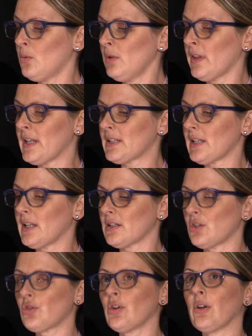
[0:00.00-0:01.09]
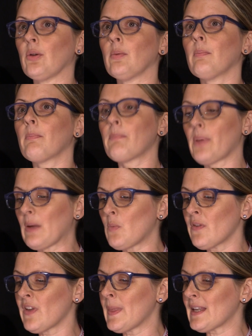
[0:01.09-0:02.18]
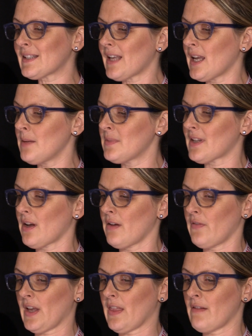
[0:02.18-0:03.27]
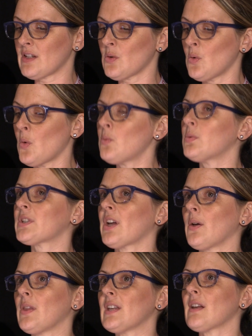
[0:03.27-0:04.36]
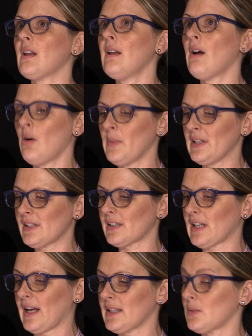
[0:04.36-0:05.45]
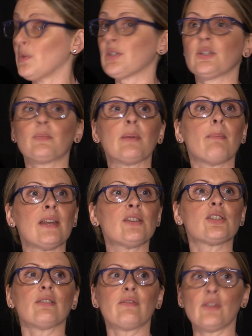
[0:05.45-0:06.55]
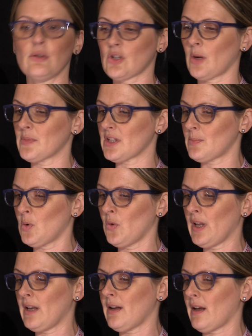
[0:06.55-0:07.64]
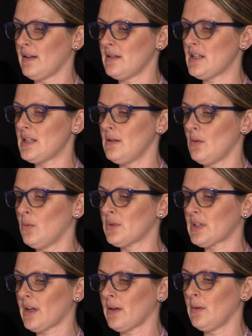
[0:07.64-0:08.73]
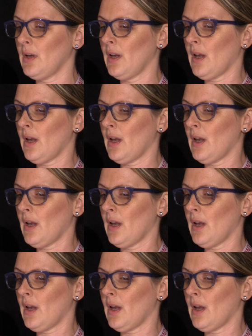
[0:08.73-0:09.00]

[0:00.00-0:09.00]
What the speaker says: All of these things are true. But within the same survey, there is also this alarming stat, which has been mentioned a few times this morning and also